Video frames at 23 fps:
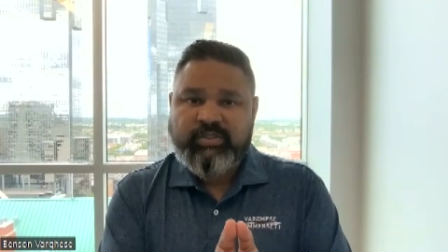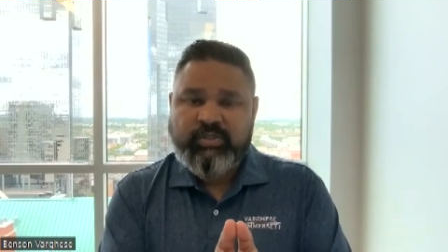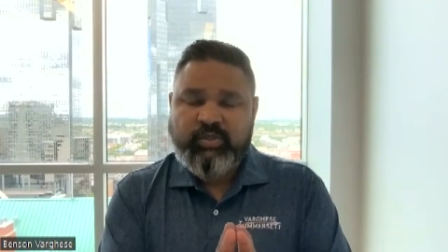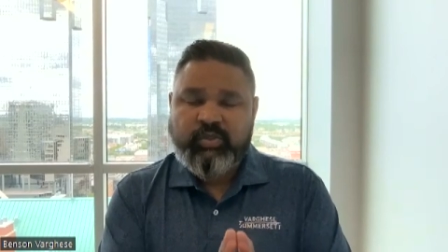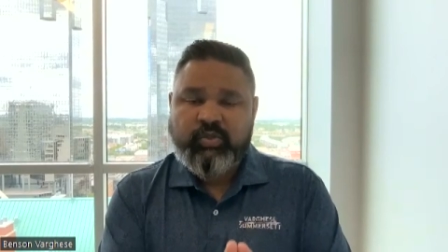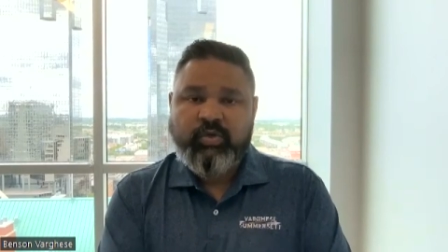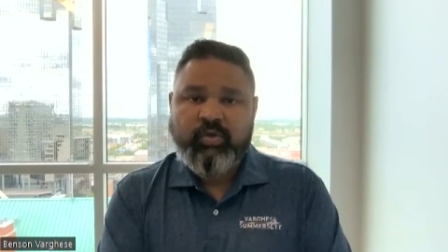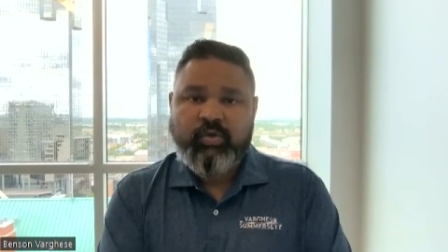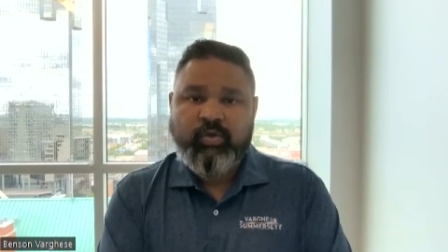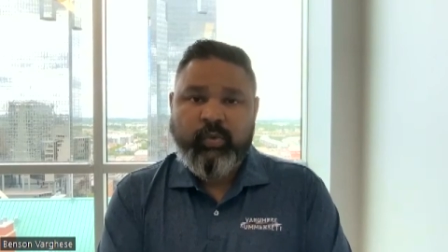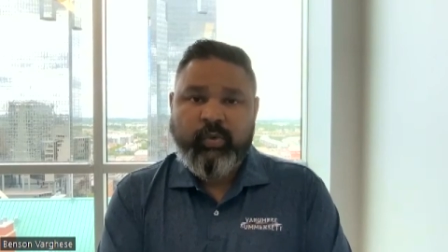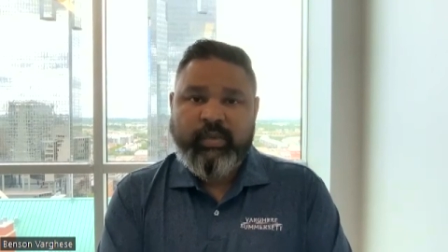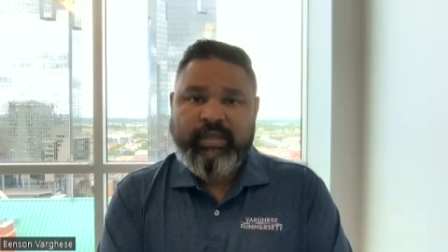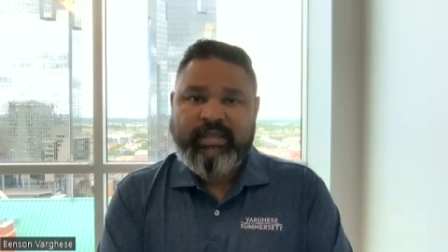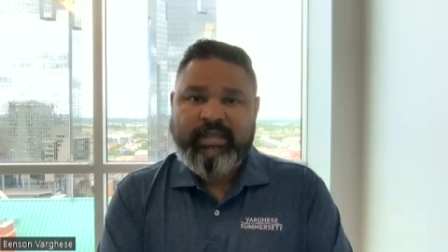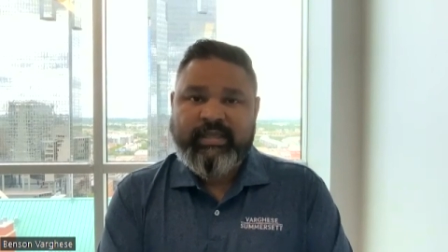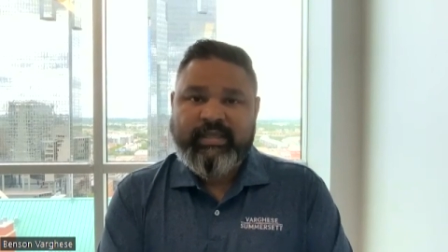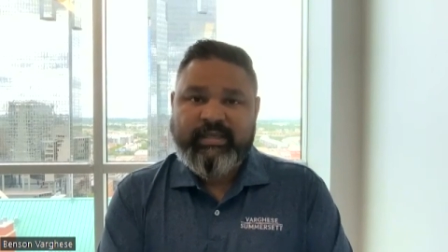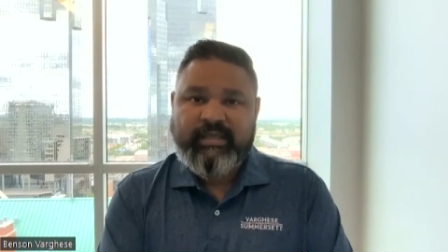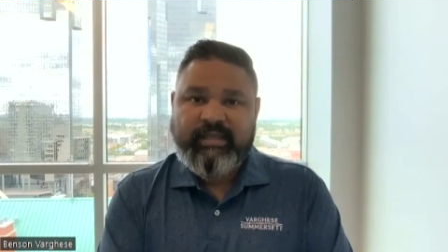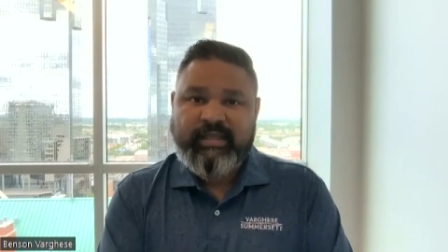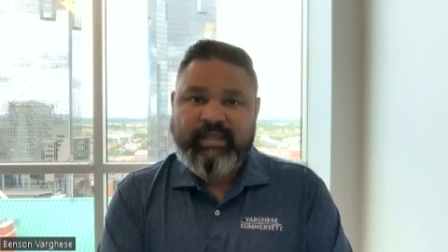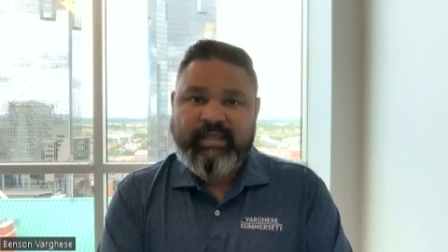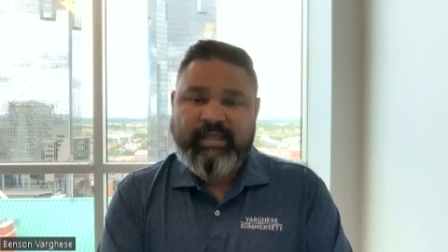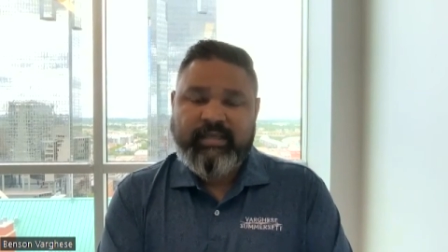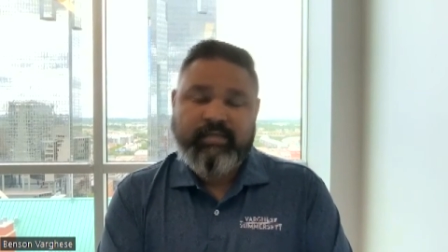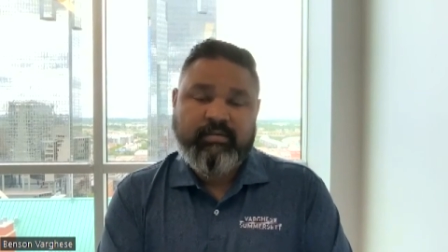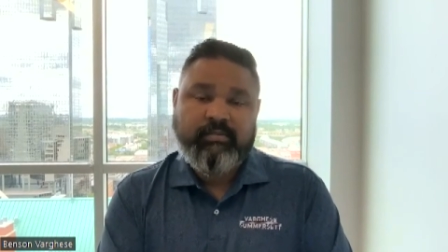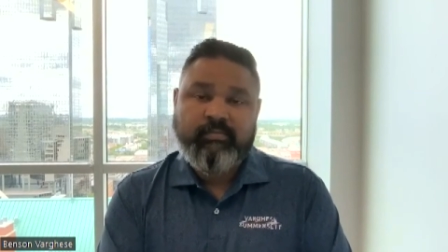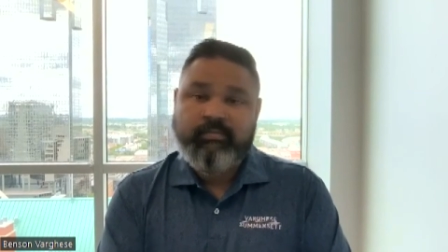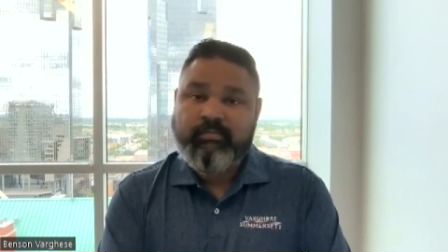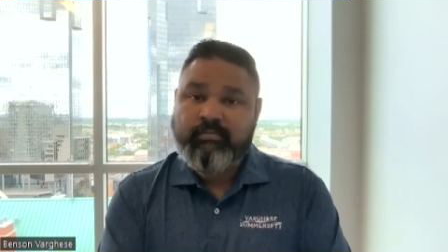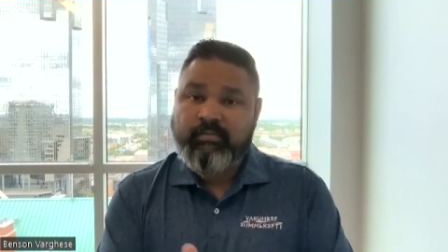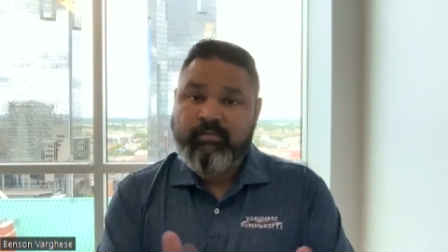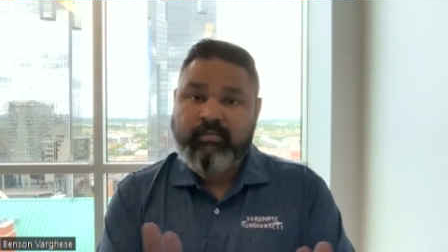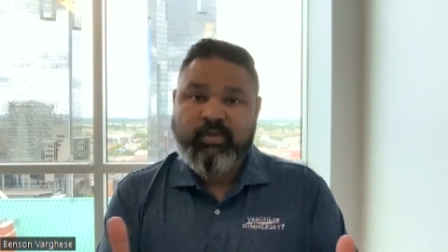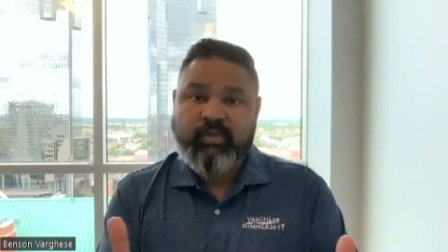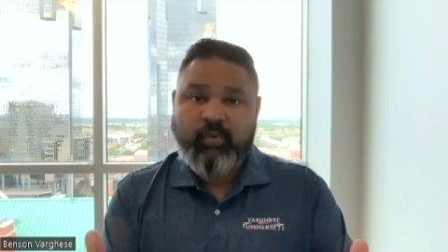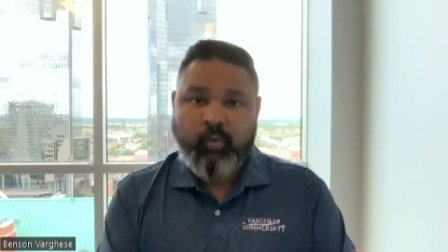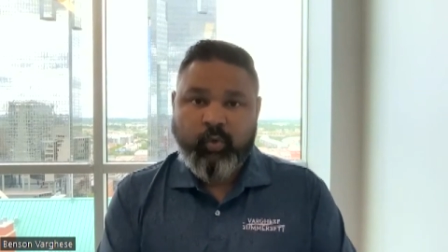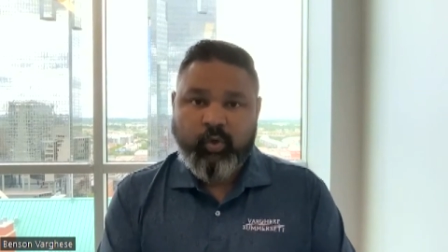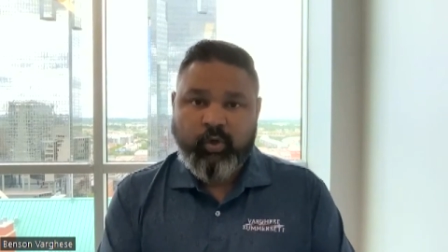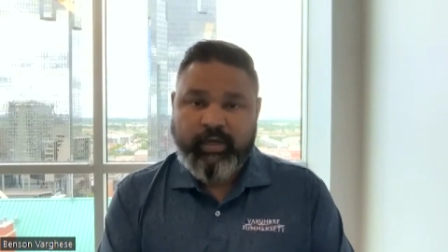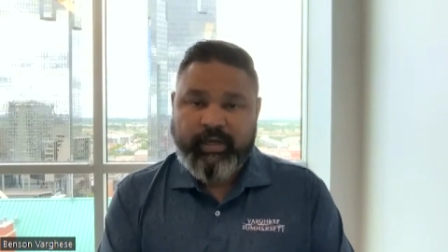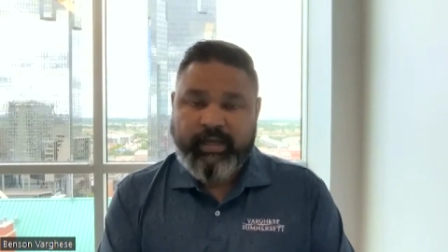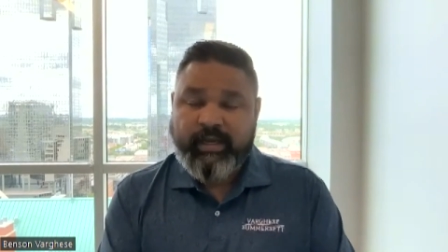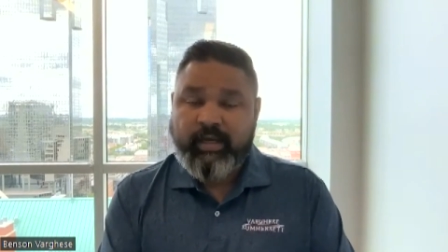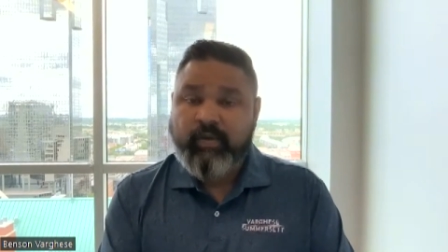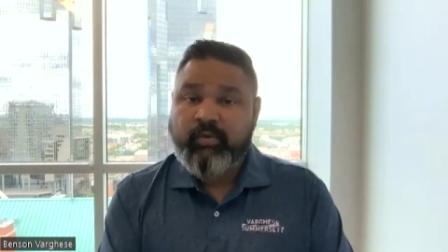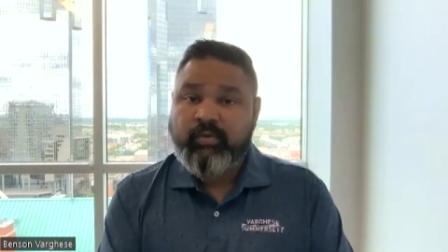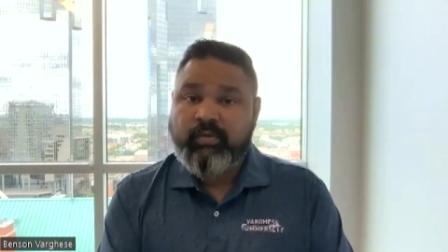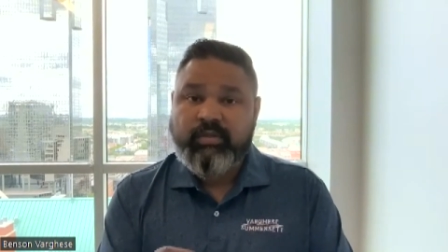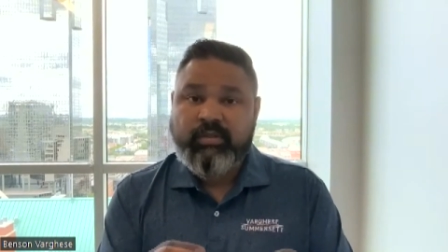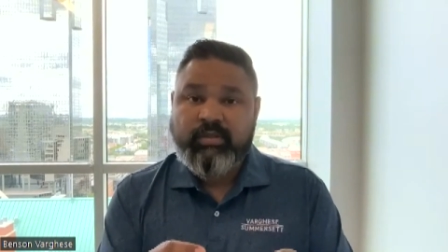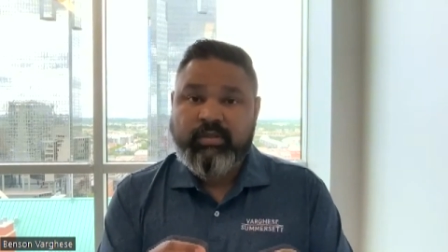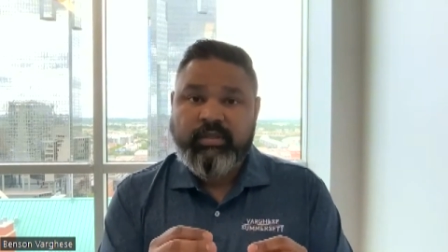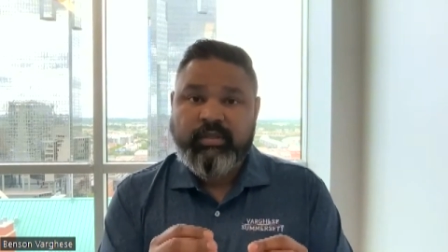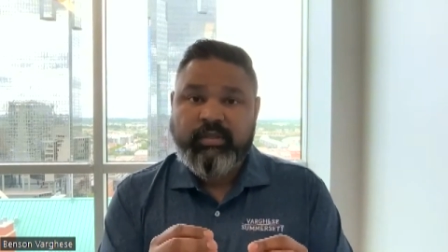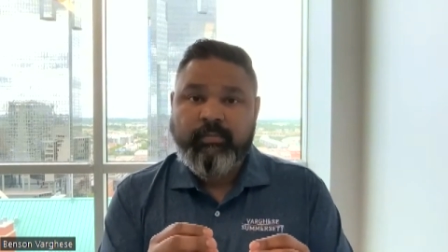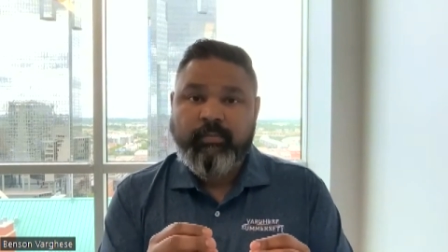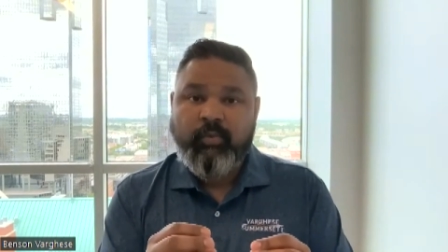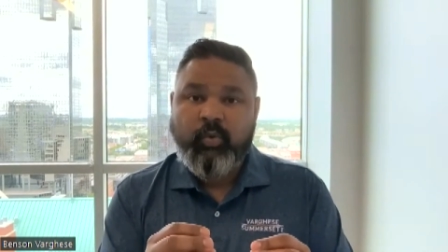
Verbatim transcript: The sooner we can get the word out,